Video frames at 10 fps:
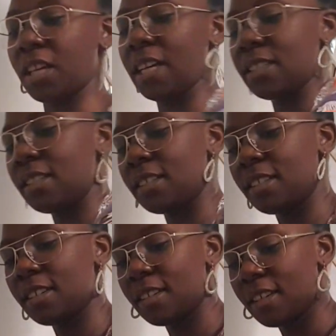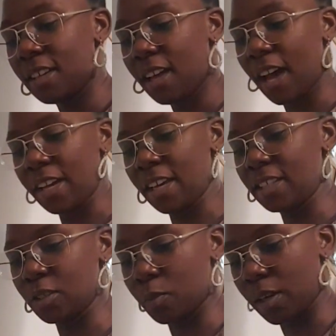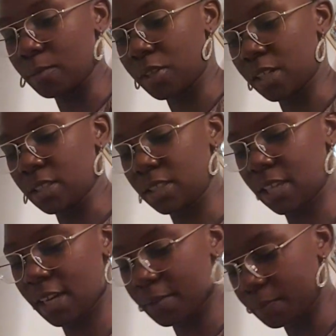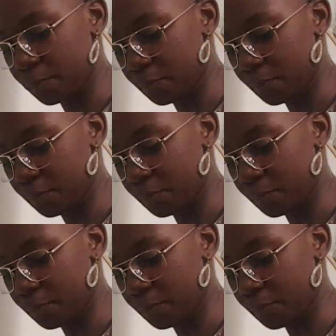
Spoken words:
side, I guess is what I'm trying to say.